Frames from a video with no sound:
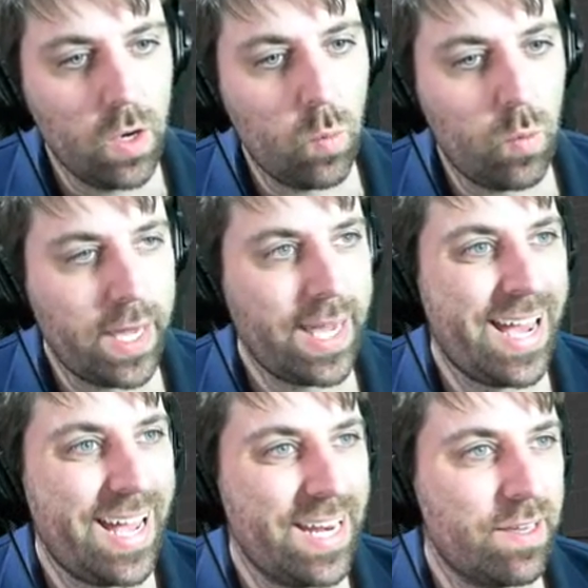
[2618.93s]
We
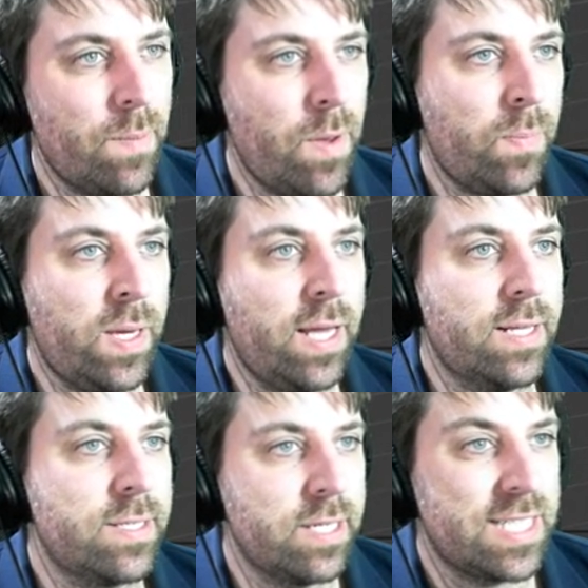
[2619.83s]
can come up here
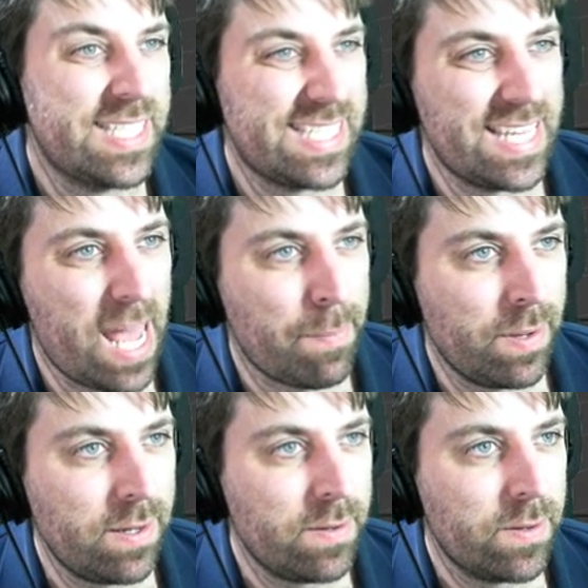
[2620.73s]
to
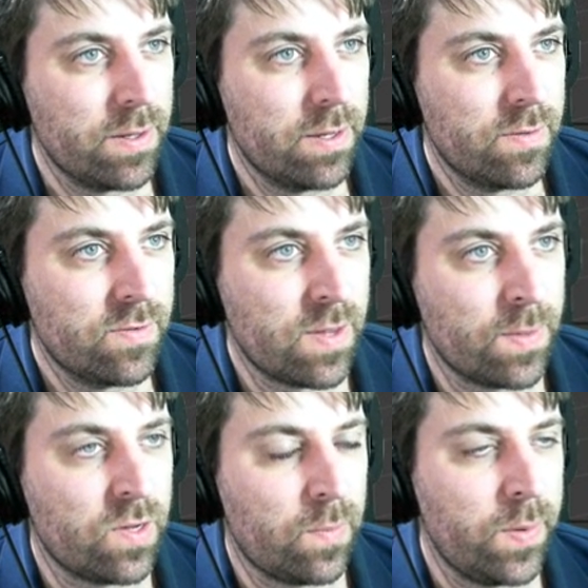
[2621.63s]
snapping. It's up
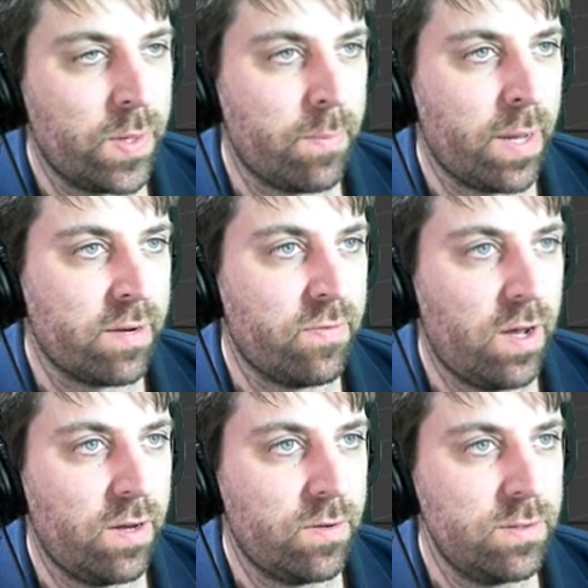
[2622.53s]
the top here. We've got the
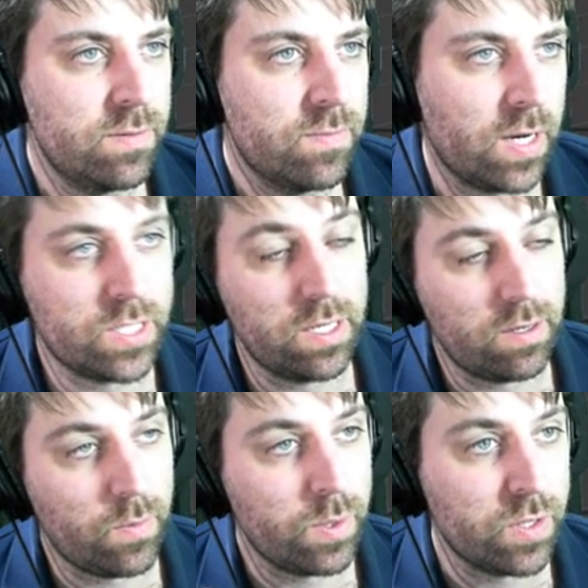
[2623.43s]
magnifying on. Actually,
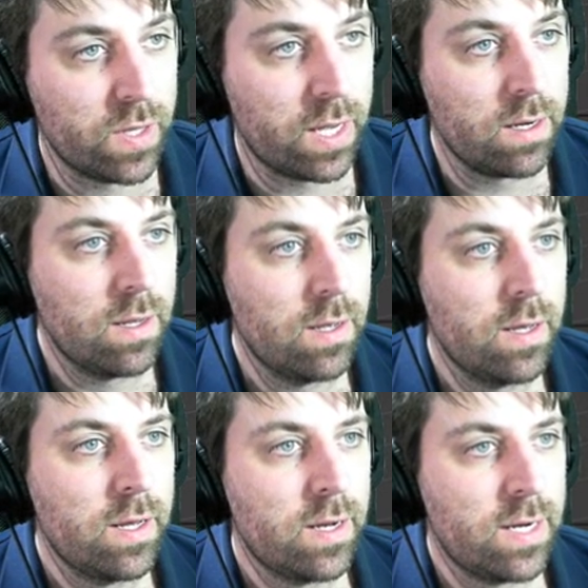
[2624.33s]
I won't do that.
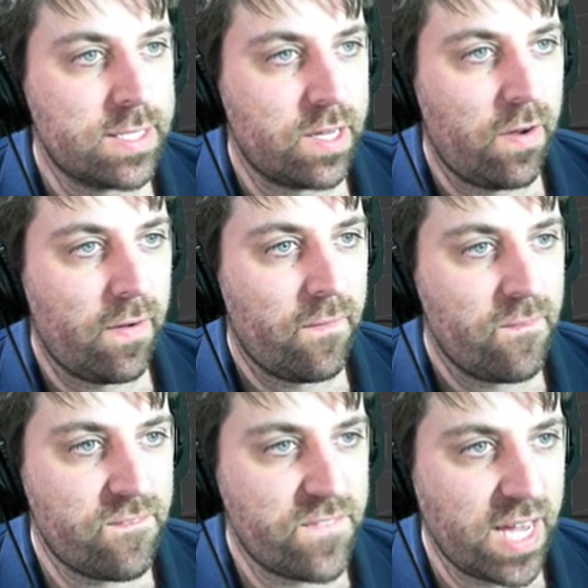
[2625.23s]
Let's go
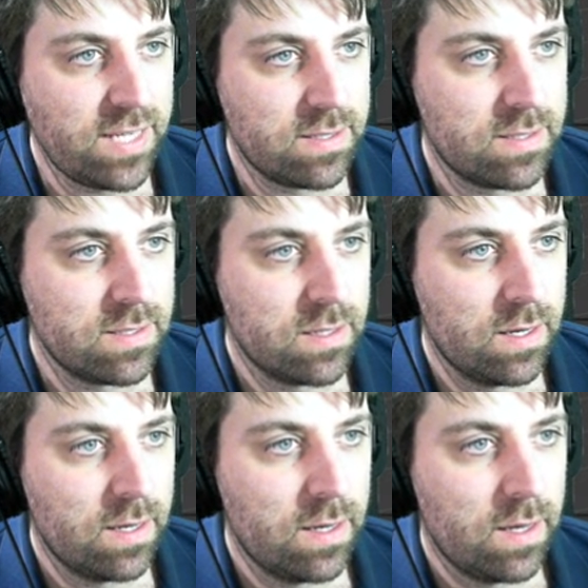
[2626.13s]
face.
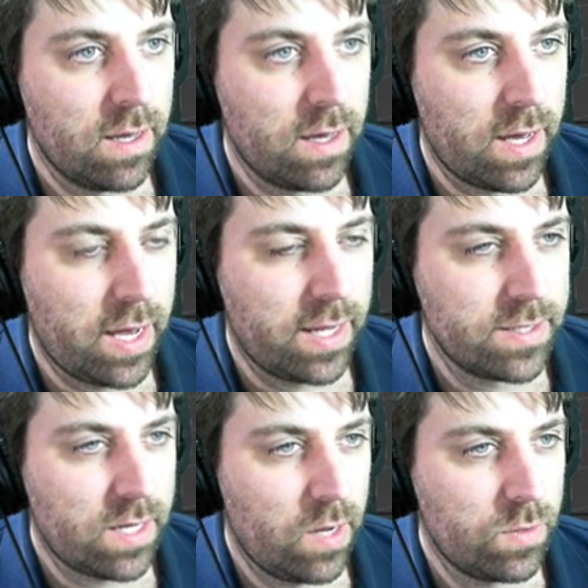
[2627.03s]

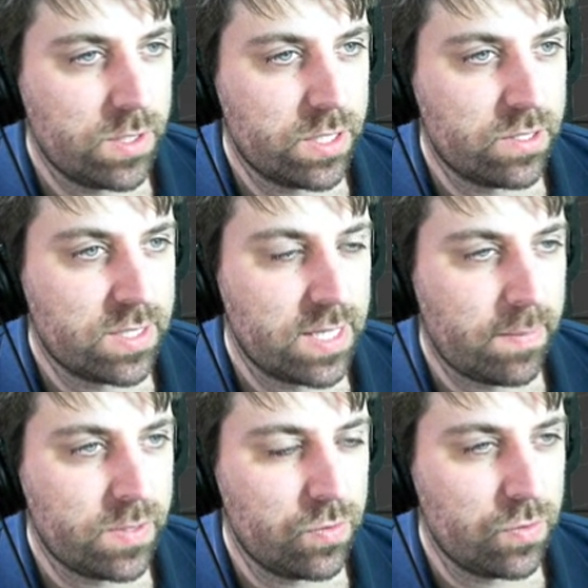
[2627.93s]
And I want to
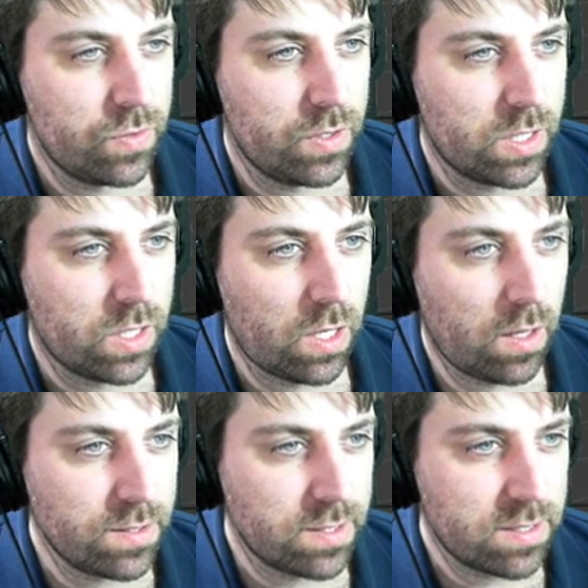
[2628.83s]
snap to the
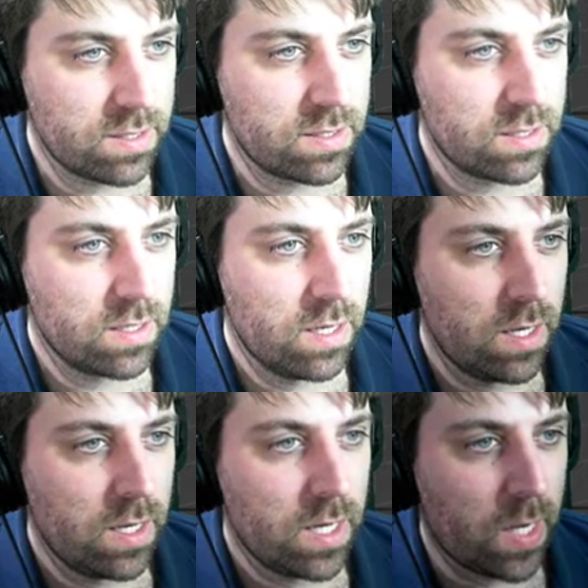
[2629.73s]
closest.
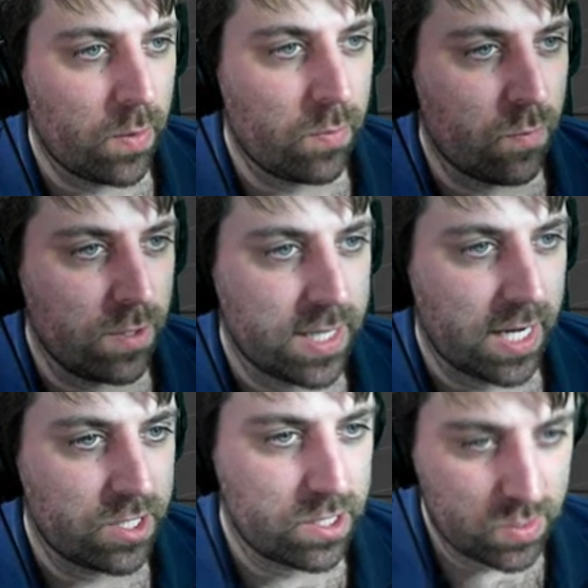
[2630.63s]
I want
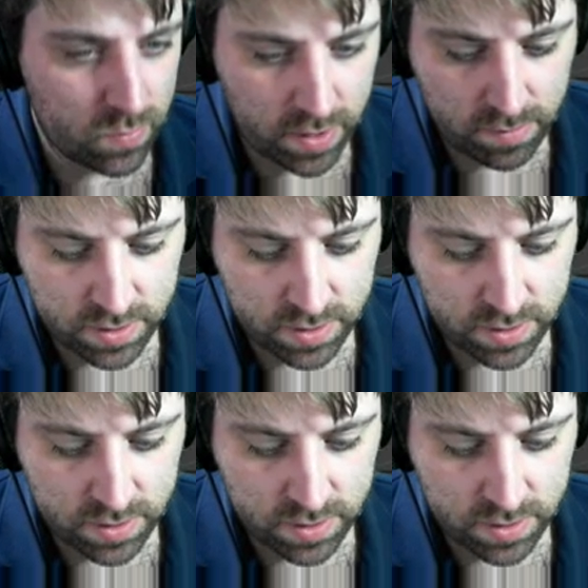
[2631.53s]
rotation as well.